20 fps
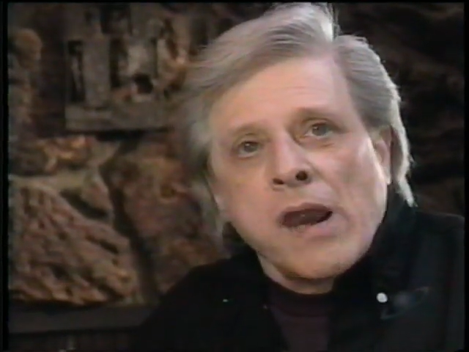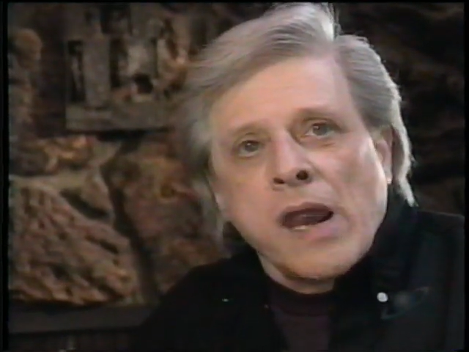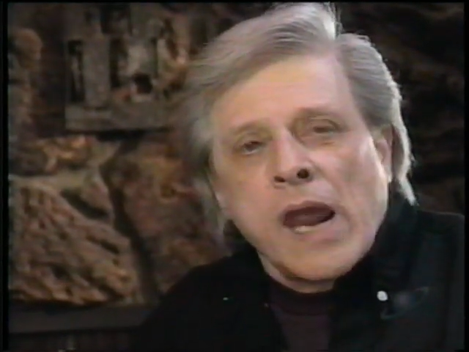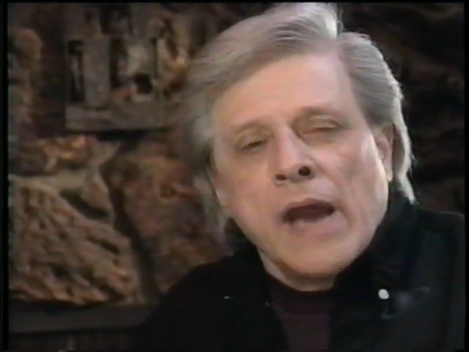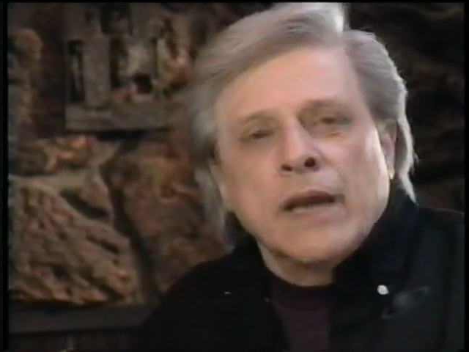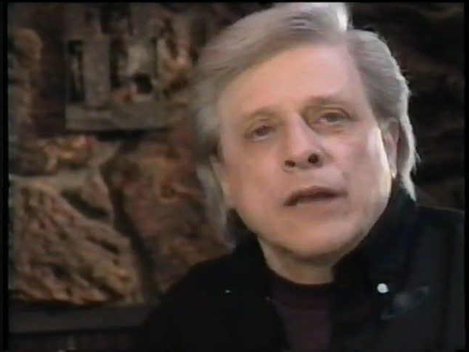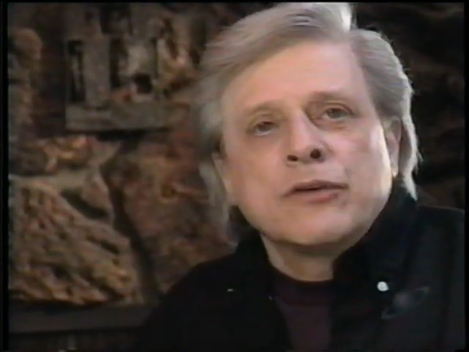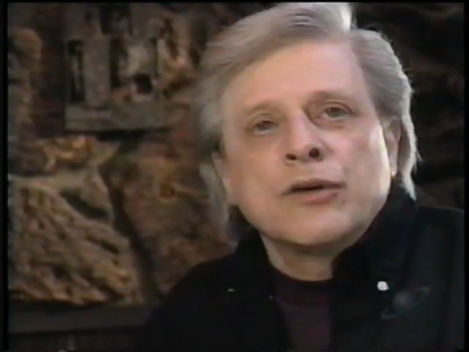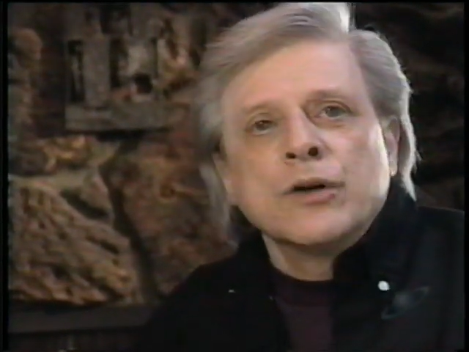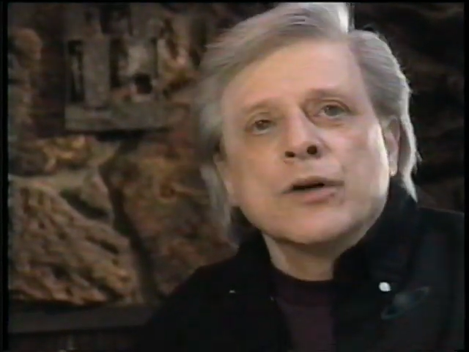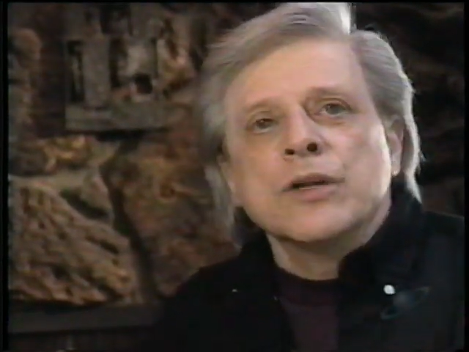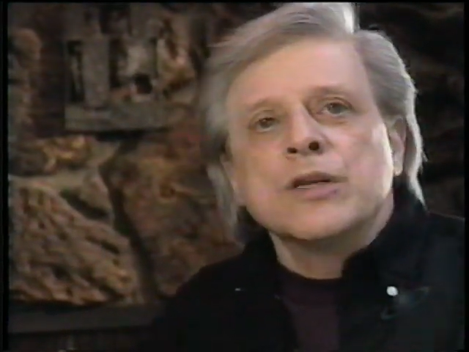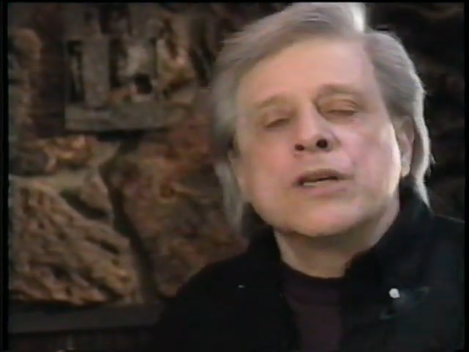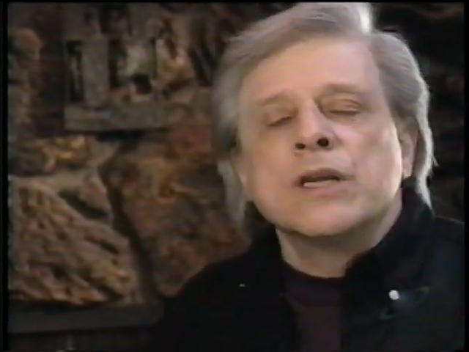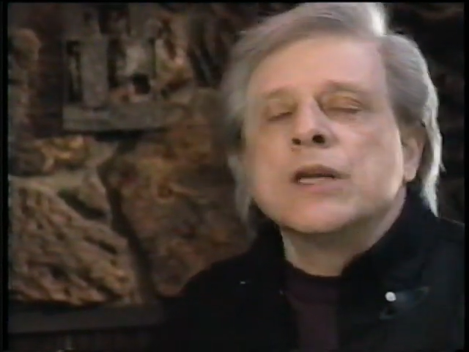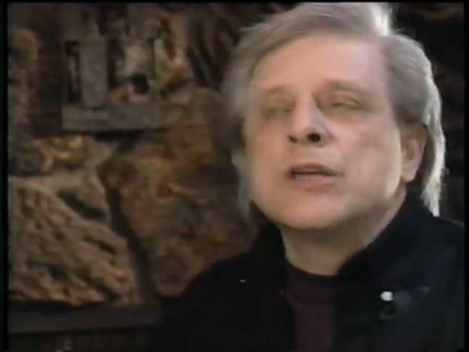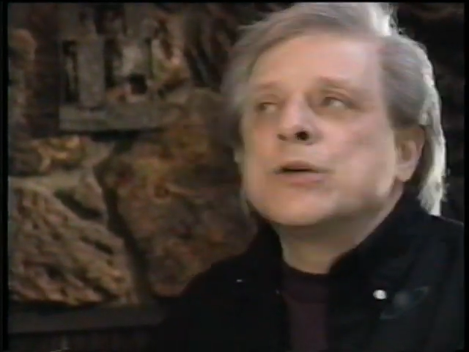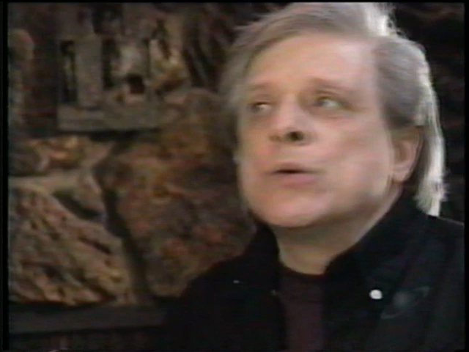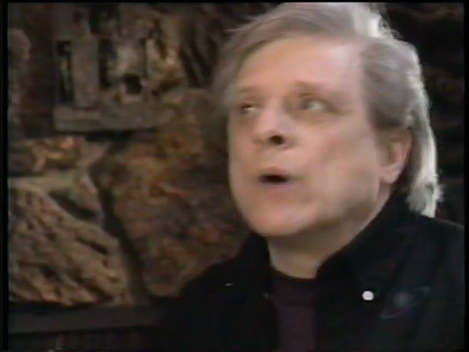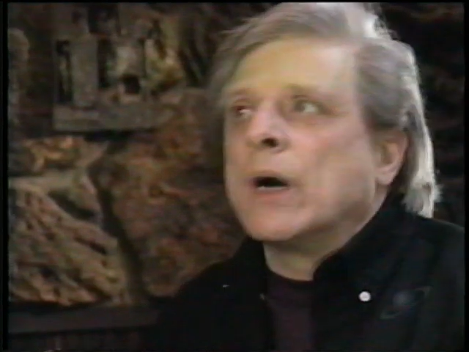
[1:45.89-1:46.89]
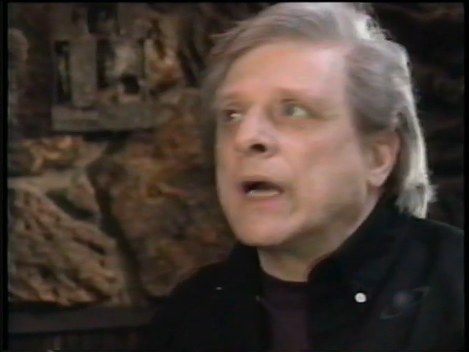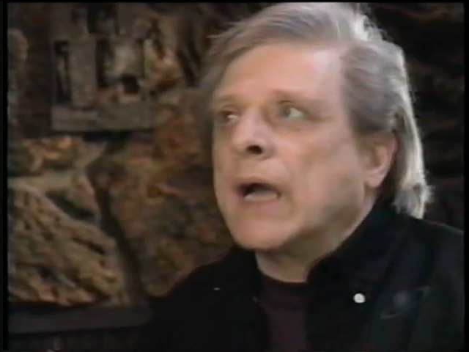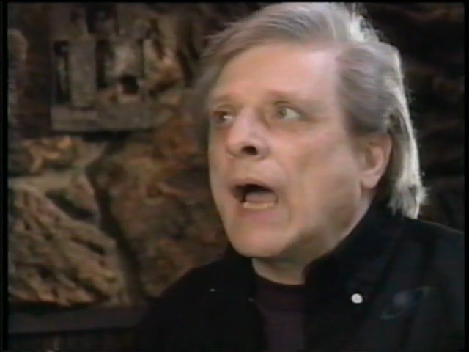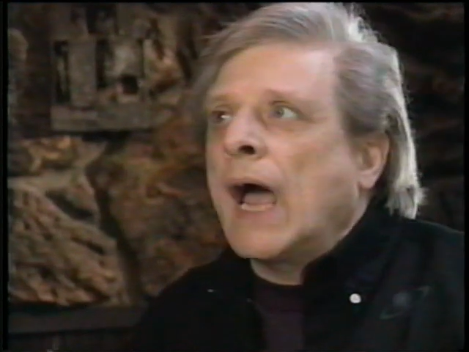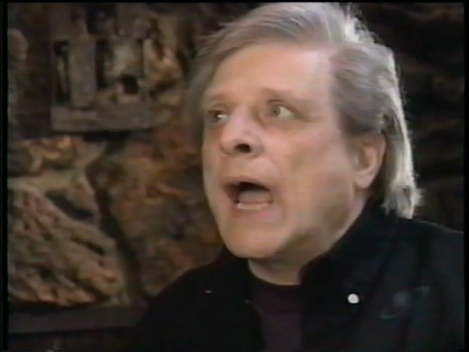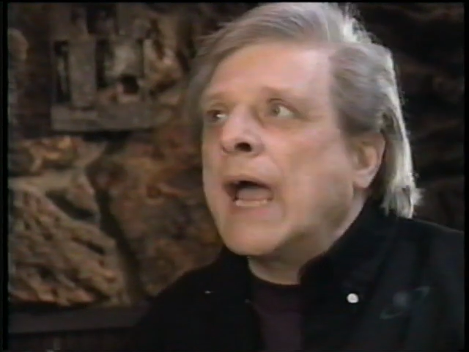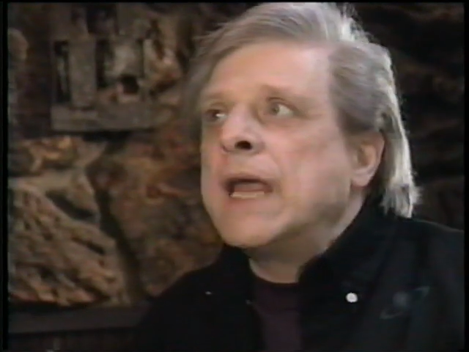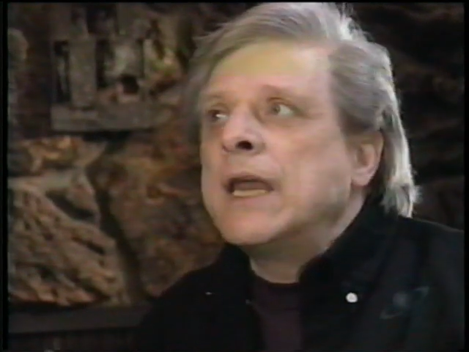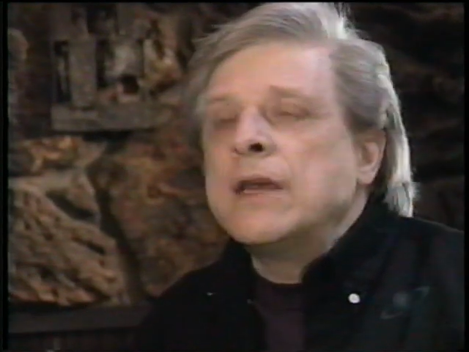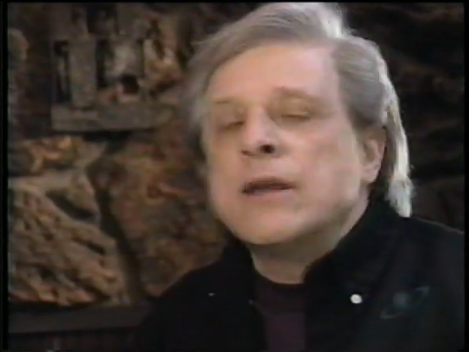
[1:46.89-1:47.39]
And it turns into a
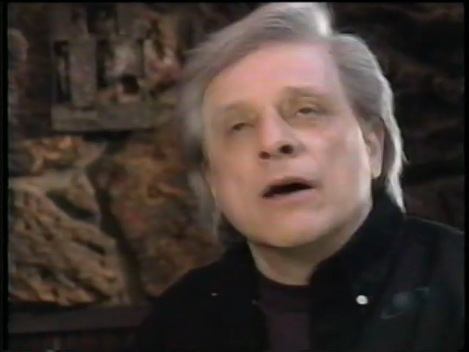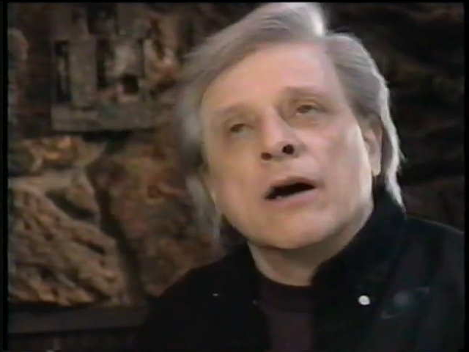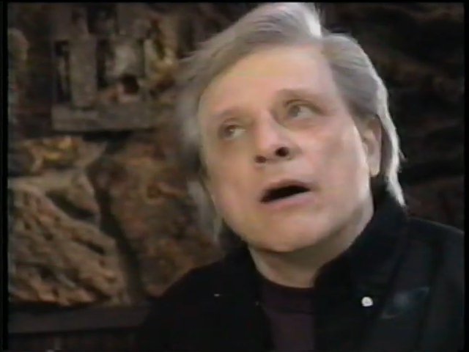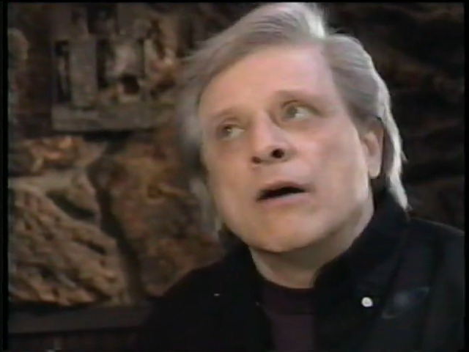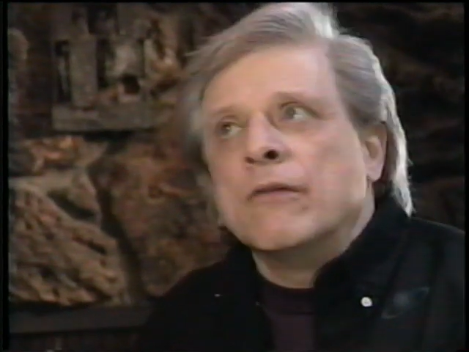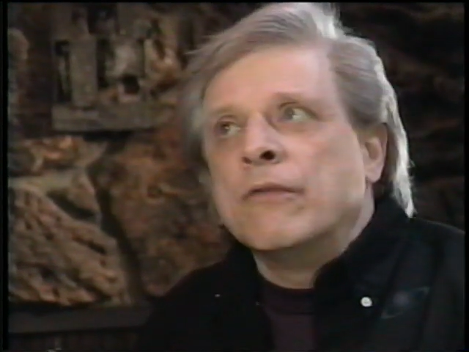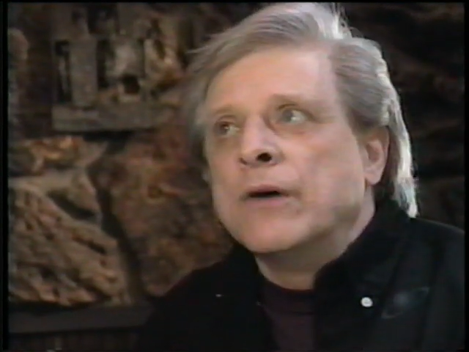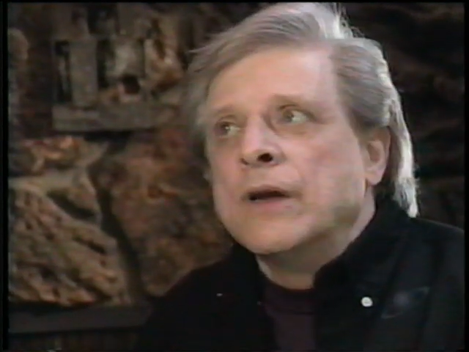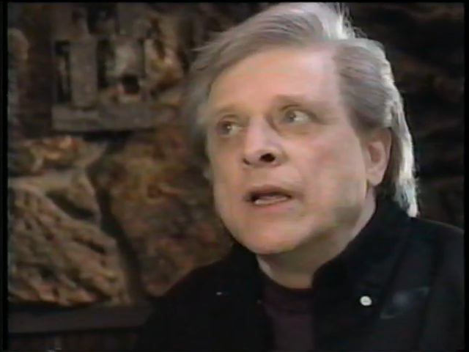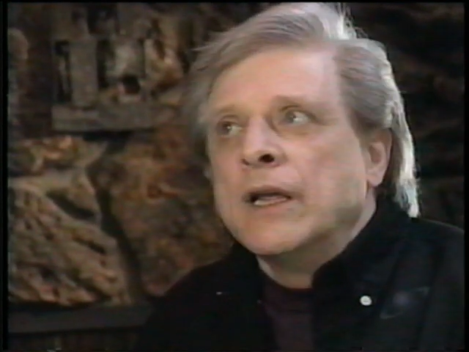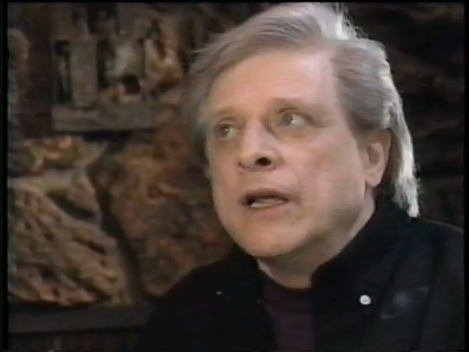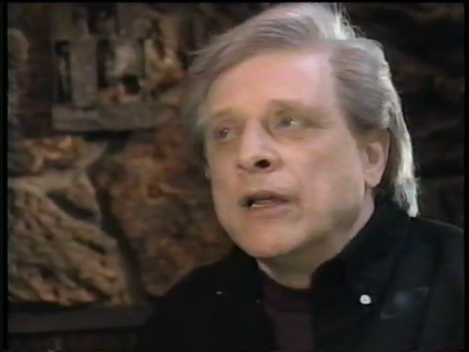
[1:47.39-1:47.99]
kind of